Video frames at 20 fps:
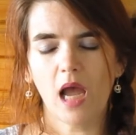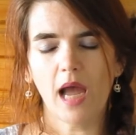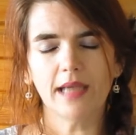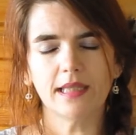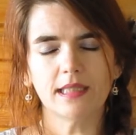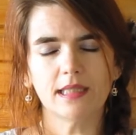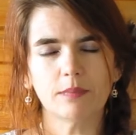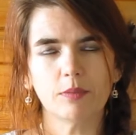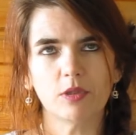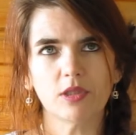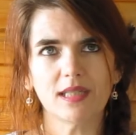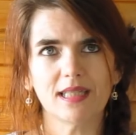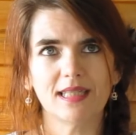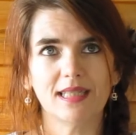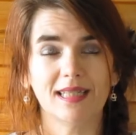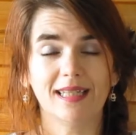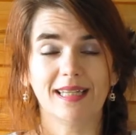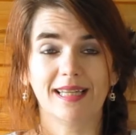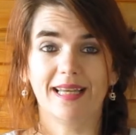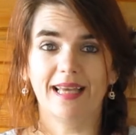I suppose I
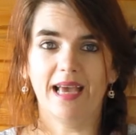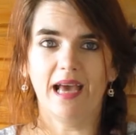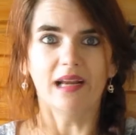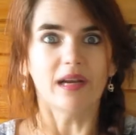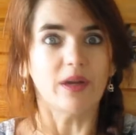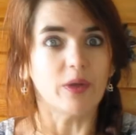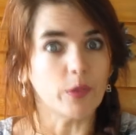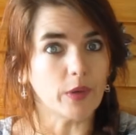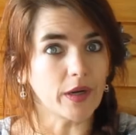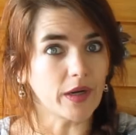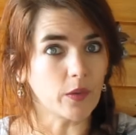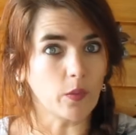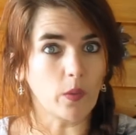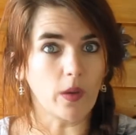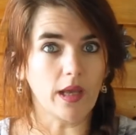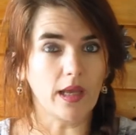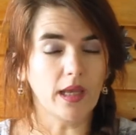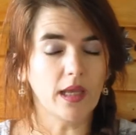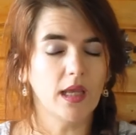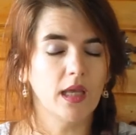mm-hmm. didn't get it right
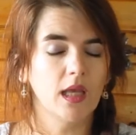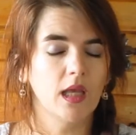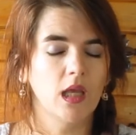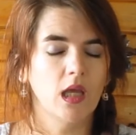away.